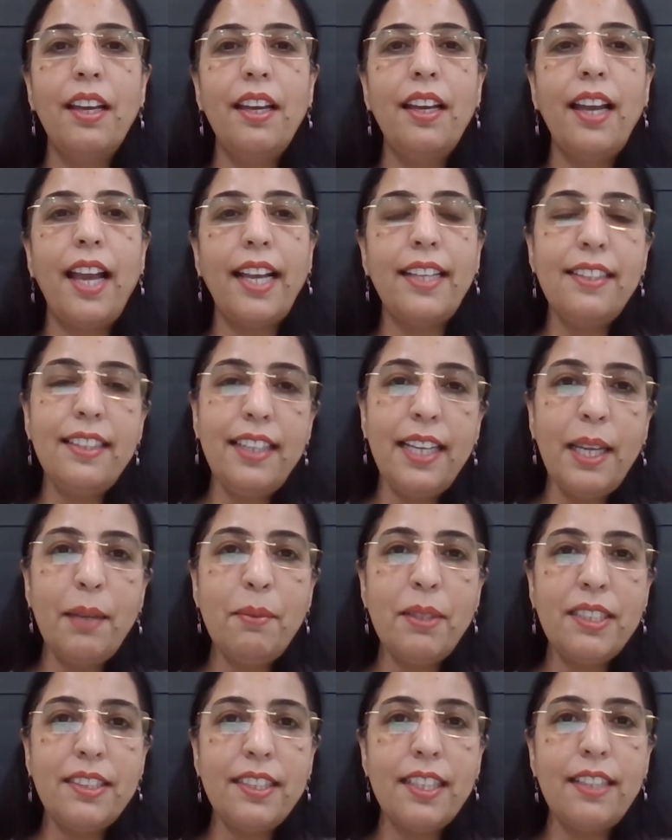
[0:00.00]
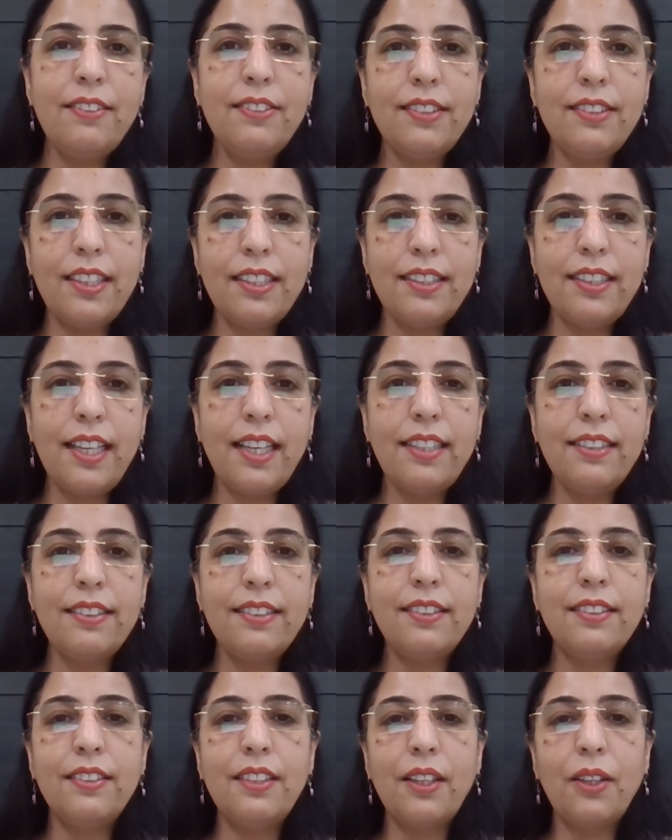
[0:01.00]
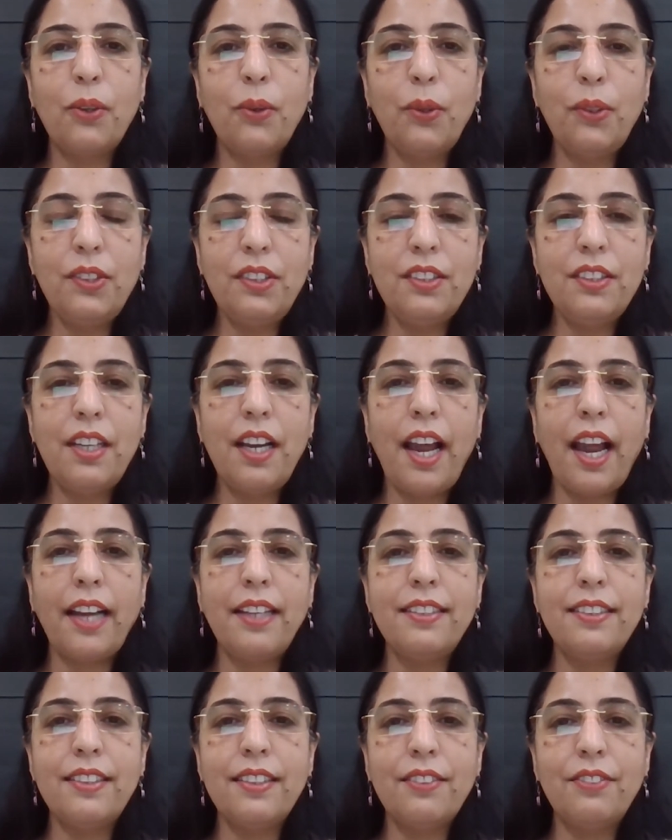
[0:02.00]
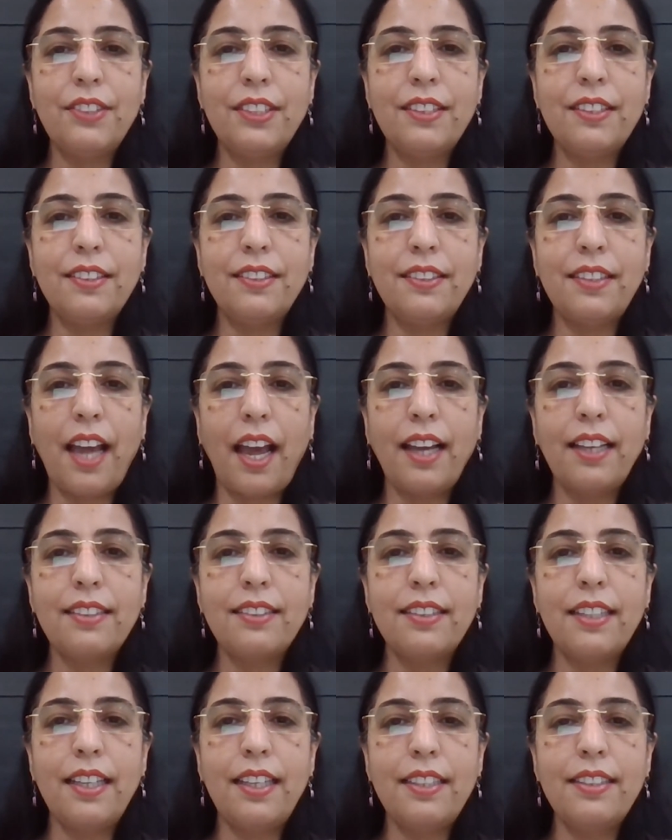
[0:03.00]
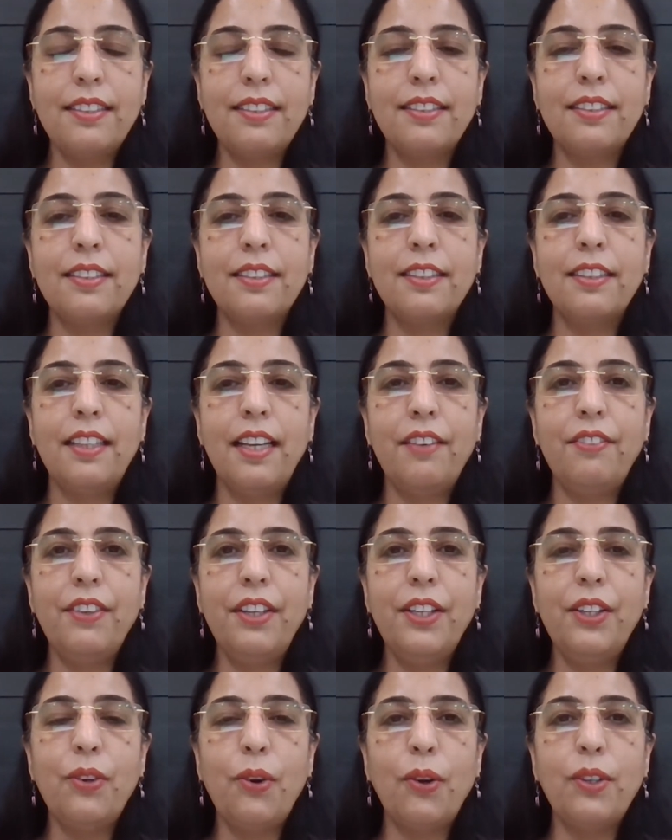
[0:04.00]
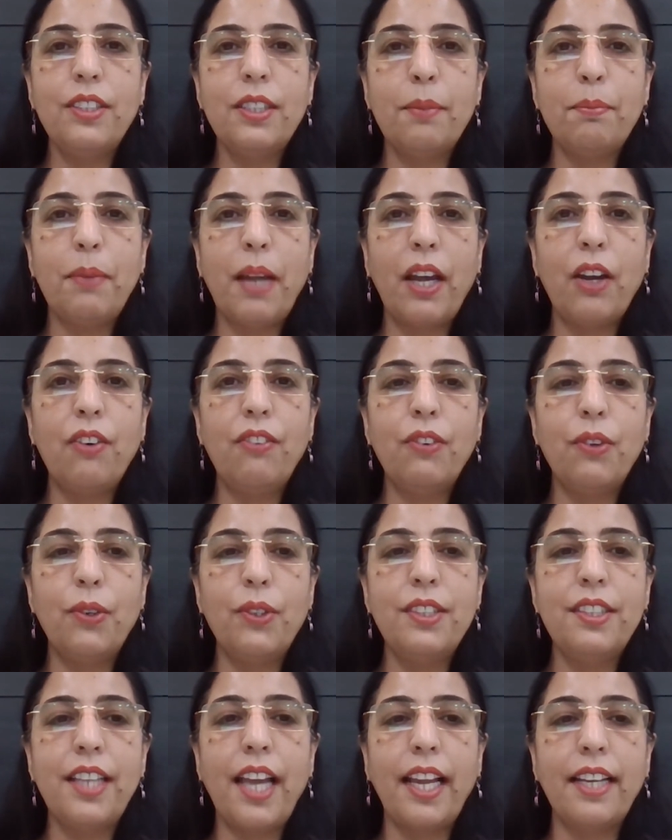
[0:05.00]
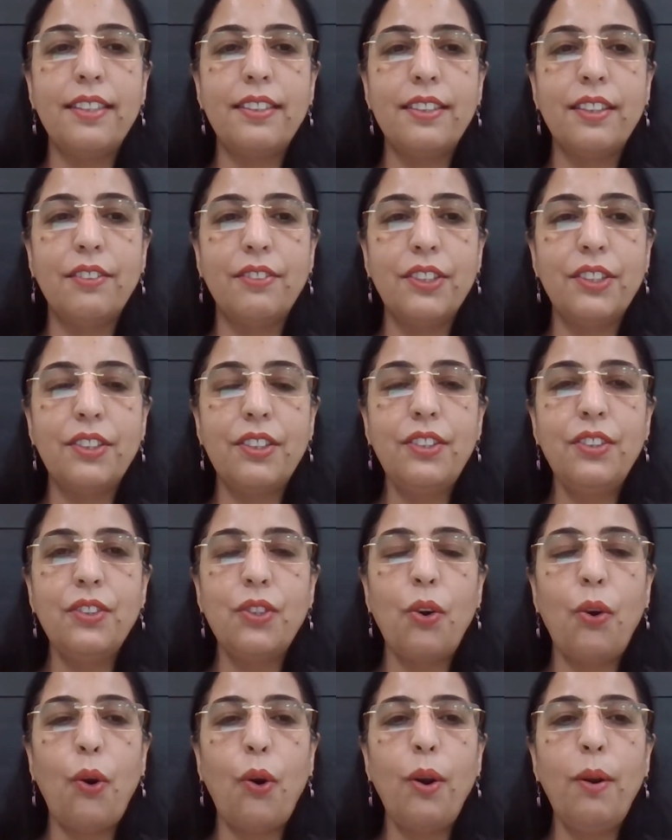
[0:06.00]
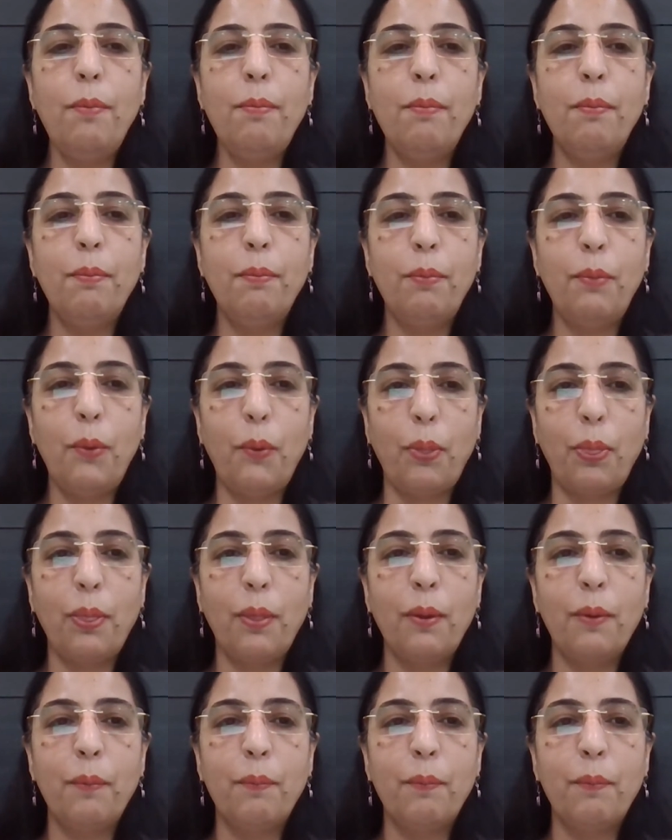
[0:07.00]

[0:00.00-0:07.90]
As the name itself suggests, the good and services tax is levied on supply of goods and services or both.